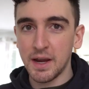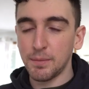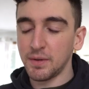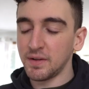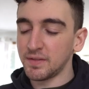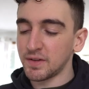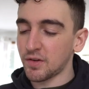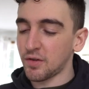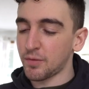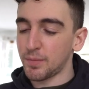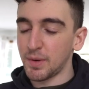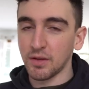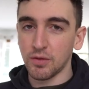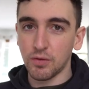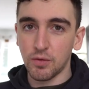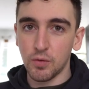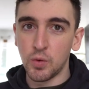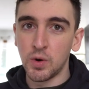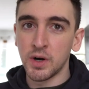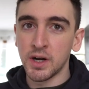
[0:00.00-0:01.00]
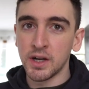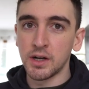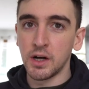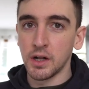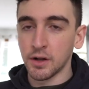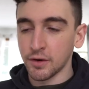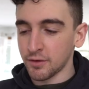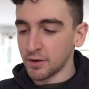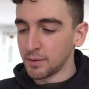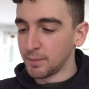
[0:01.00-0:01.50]
I can't believe I just spent
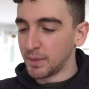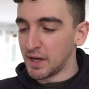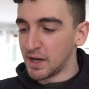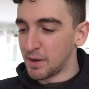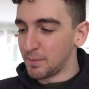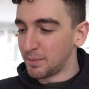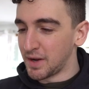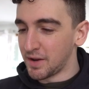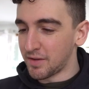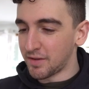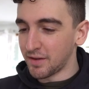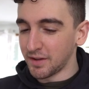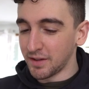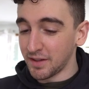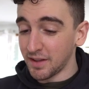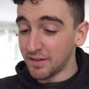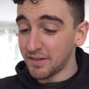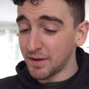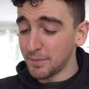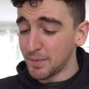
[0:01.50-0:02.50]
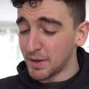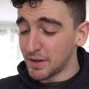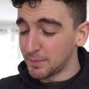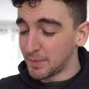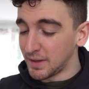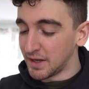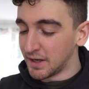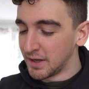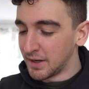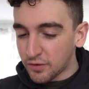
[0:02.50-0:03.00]
$20 on a medium pizza. This thing better
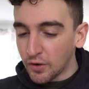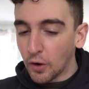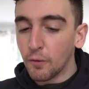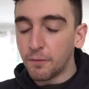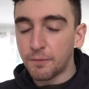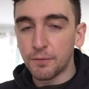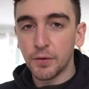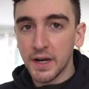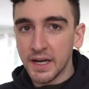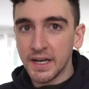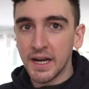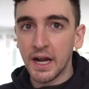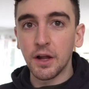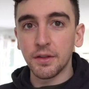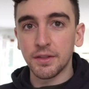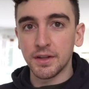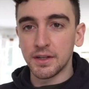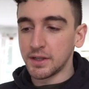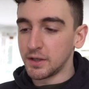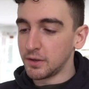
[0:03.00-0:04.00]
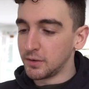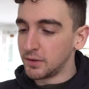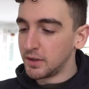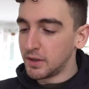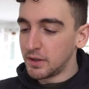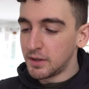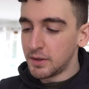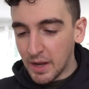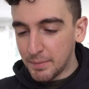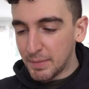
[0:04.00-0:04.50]
be so freaking healthy, dude.
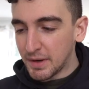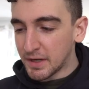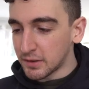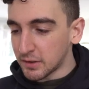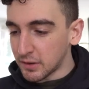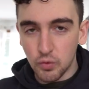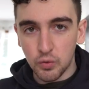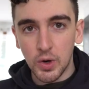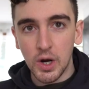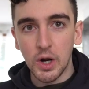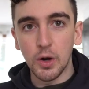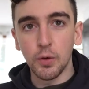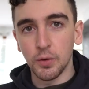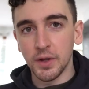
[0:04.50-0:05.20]
I better grow